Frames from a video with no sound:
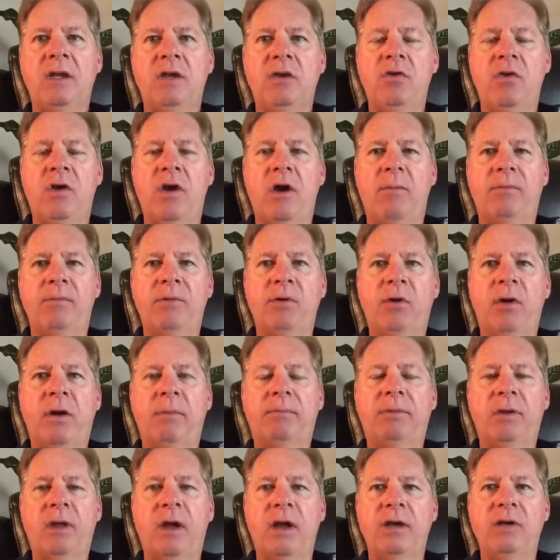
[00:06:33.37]
You help your
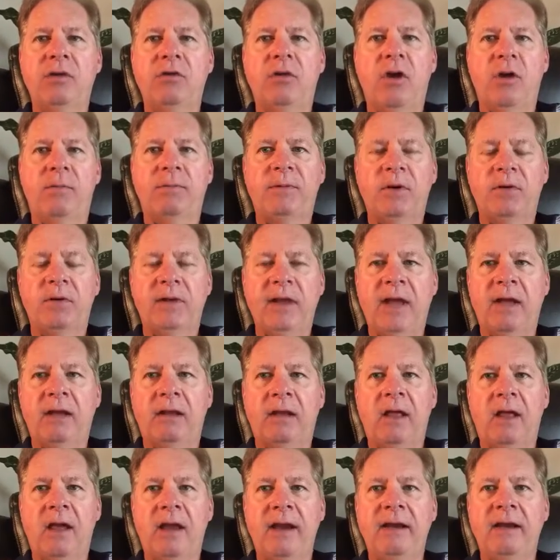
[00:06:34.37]
upline. You help your
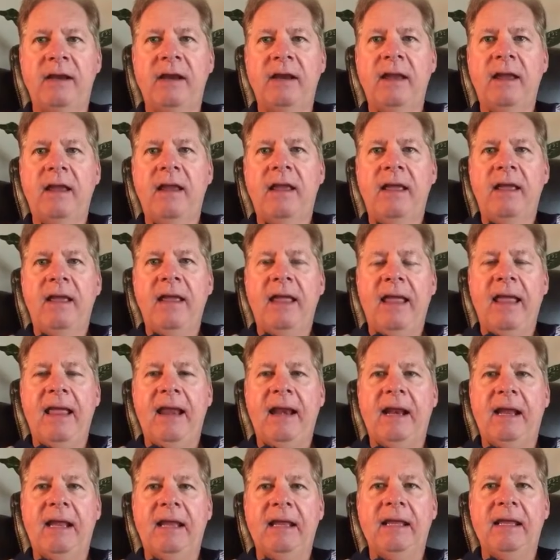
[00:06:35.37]
downline.
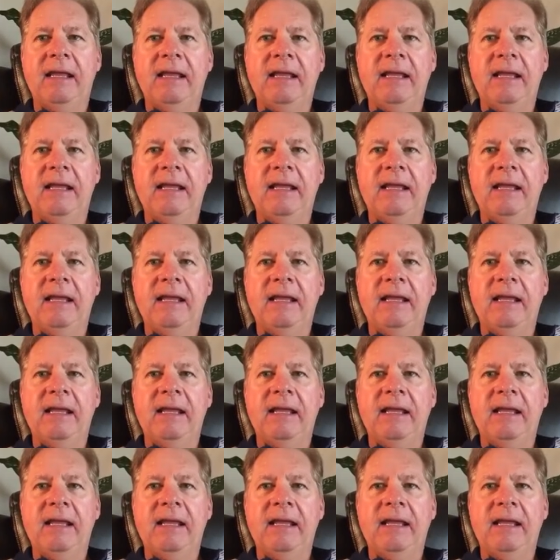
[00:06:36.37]
And